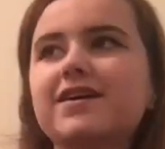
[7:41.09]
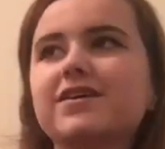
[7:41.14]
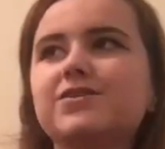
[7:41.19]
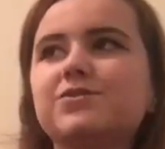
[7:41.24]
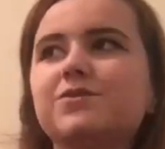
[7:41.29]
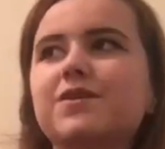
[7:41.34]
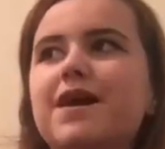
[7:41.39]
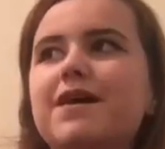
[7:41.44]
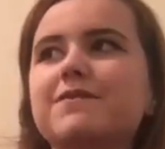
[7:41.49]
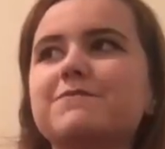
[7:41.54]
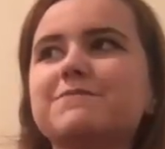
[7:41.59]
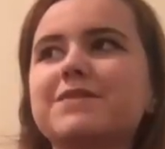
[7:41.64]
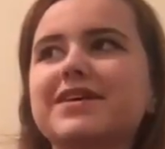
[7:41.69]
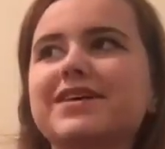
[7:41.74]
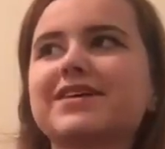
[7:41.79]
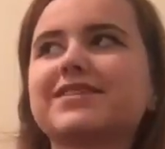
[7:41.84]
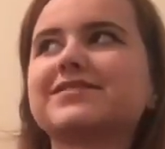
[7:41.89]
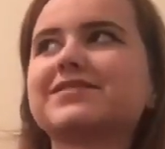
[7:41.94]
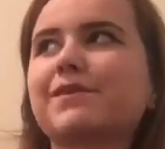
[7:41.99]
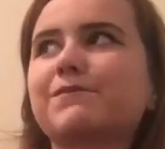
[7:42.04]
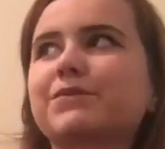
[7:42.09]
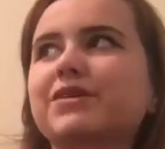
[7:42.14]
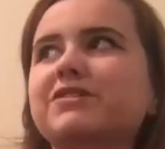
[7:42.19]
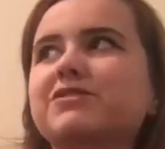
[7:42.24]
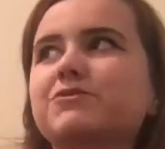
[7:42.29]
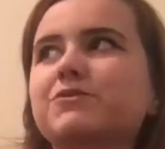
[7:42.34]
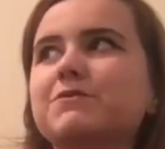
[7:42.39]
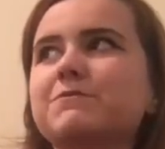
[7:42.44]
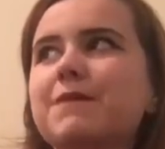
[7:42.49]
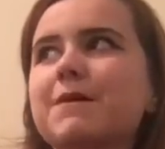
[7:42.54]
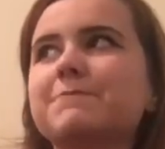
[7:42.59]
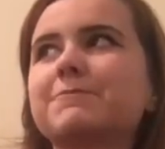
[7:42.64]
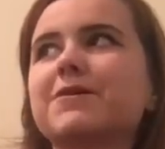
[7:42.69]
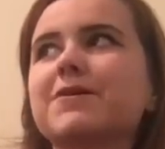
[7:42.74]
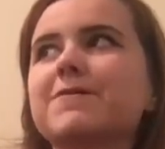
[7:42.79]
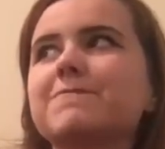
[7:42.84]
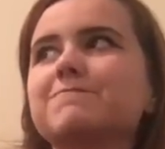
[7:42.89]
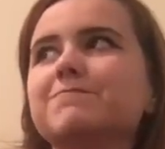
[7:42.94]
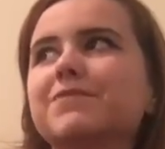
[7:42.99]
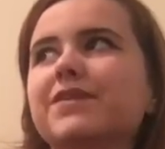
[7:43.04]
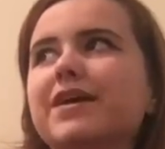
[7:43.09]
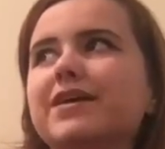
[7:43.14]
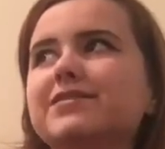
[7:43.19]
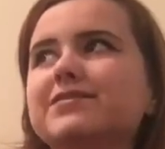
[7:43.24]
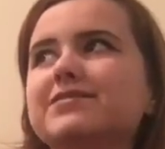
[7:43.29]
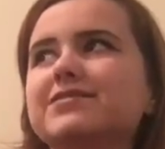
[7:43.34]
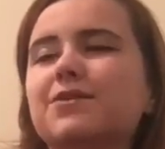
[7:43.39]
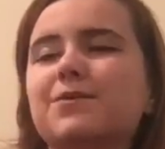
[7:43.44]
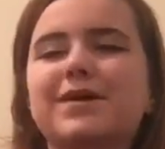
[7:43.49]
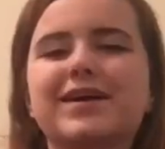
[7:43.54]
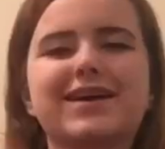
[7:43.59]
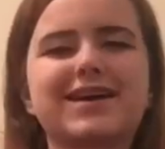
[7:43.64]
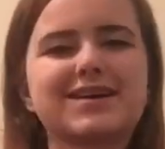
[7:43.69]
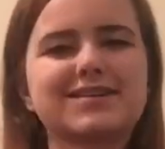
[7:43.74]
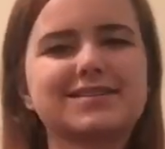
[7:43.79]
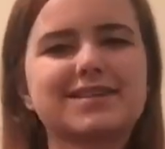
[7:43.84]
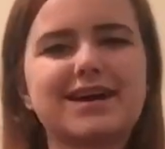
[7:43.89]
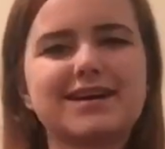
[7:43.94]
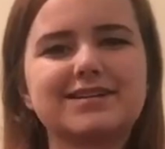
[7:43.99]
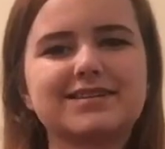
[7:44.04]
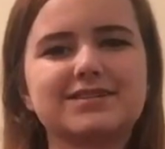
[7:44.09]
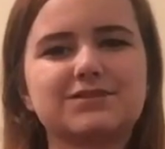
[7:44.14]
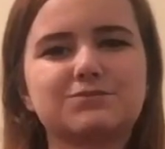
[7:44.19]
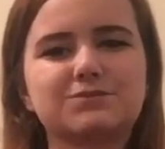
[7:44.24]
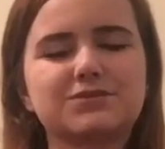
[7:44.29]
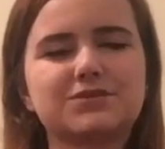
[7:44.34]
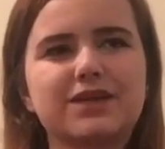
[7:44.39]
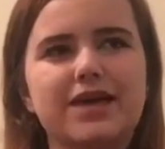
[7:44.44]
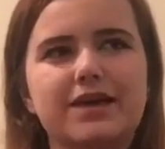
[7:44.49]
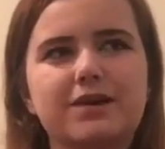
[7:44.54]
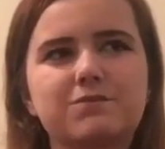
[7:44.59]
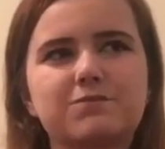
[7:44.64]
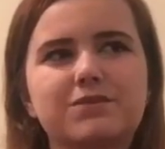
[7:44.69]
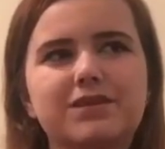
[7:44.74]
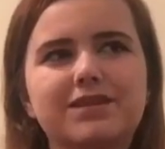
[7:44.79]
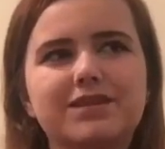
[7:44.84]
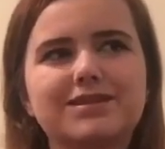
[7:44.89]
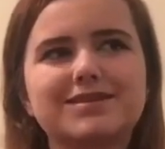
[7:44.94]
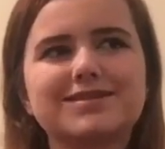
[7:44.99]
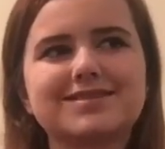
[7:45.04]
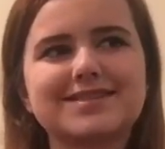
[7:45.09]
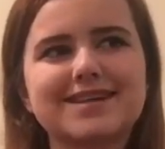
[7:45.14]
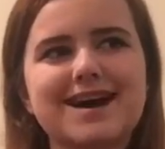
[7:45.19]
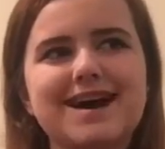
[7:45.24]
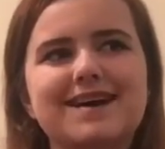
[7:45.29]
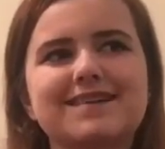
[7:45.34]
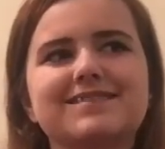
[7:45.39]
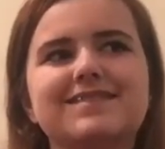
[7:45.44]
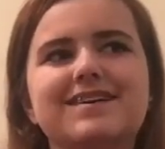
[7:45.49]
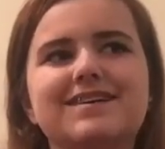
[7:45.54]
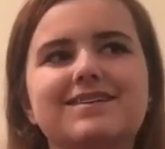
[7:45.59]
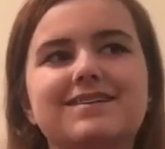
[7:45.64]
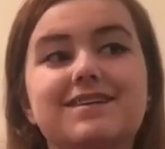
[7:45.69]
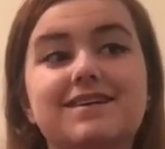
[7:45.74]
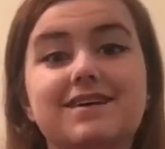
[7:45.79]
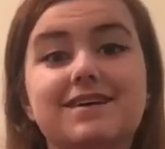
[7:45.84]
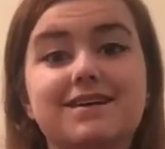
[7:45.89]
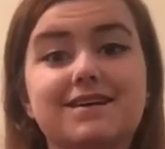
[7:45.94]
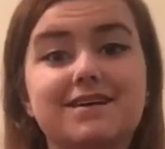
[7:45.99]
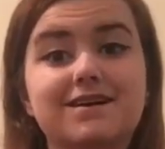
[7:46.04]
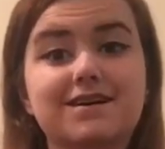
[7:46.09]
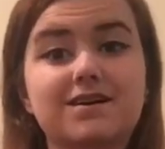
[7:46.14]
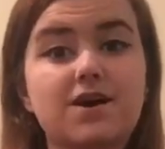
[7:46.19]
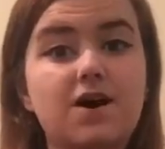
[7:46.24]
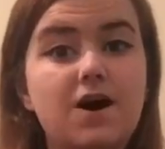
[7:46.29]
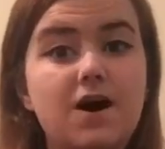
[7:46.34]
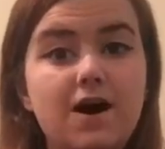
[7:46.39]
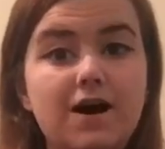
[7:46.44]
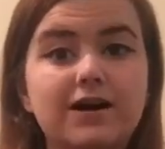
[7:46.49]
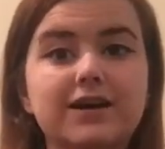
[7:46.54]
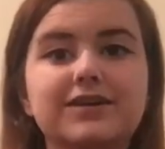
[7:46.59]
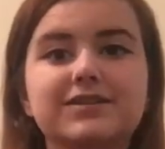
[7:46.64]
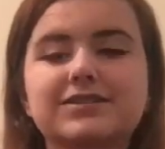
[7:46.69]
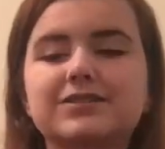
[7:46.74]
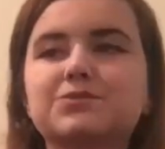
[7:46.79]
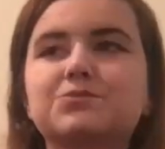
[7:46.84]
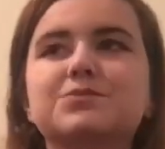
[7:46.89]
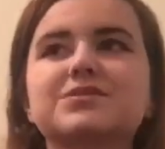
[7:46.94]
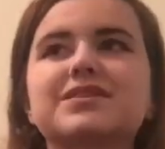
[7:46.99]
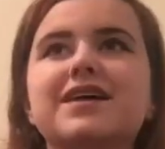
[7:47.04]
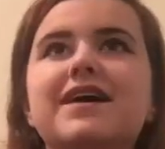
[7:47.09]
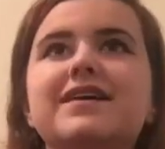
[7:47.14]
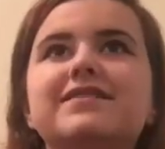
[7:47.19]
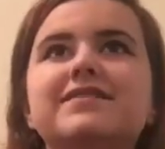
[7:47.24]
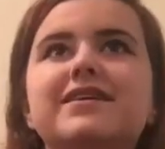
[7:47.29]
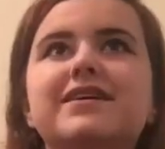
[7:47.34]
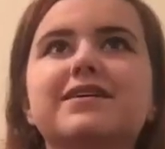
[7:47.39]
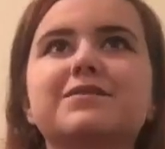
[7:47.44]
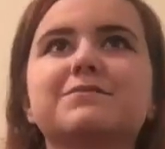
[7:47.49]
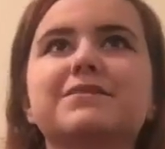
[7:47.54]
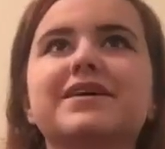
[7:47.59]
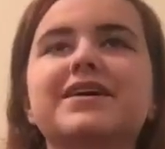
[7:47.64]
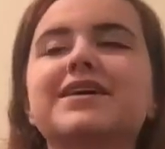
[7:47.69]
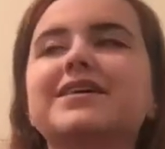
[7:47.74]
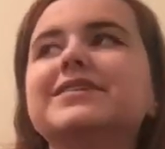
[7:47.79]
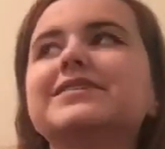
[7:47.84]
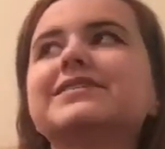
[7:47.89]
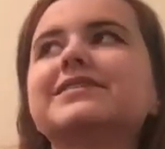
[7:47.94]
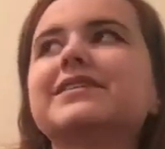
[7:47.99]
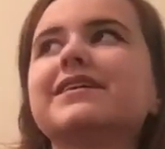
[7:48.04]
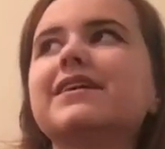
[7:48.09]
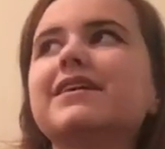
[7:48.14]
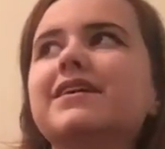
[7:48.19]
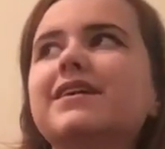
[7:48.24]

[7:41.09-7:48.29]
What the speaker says: You gotta make it something to remember. And so I guess I just was like really sad that August was ending, because